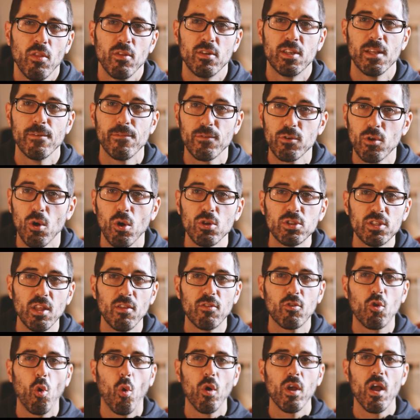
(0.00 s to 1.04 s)

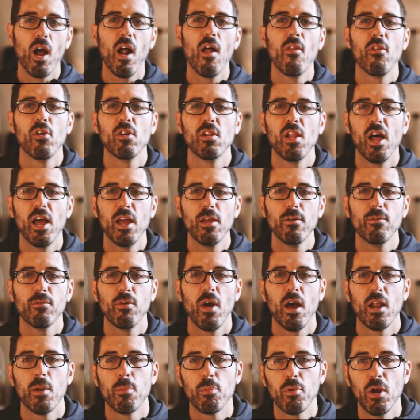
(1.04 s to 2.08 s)
difficulties going on in their life?
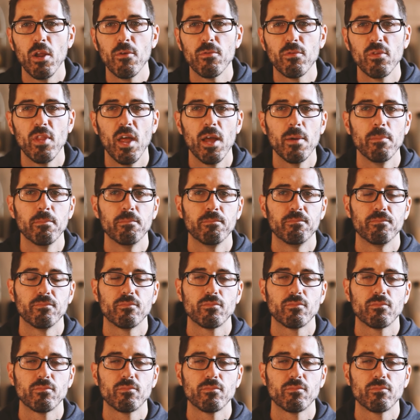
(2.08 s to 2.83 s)
How to pray for them?